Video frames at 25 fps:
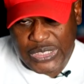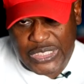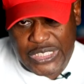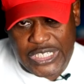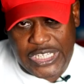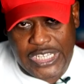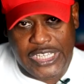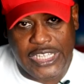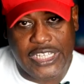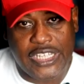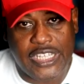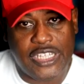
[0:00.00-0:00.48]

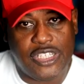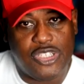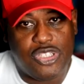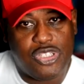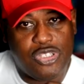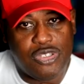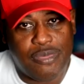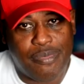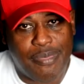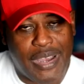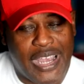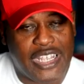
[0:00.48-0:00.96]
dig
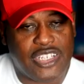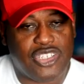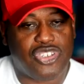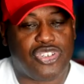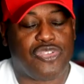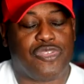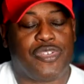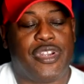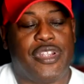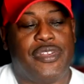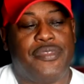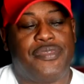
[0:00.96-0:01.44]
into my
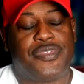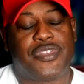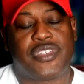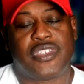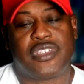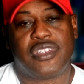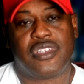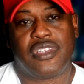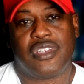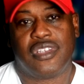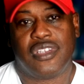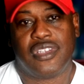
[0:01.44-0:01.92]

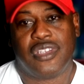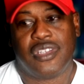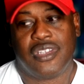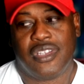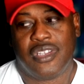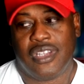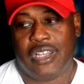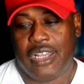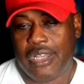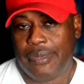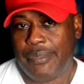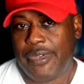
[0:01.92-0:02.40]
strengths,
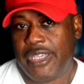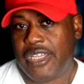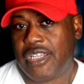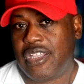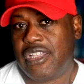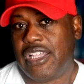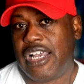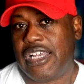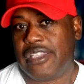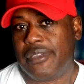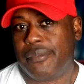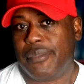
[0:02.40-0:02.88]
I make a
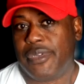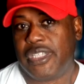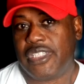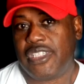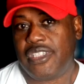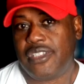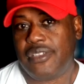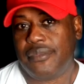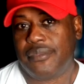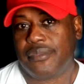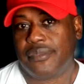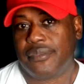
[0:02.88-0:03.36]
lot of money.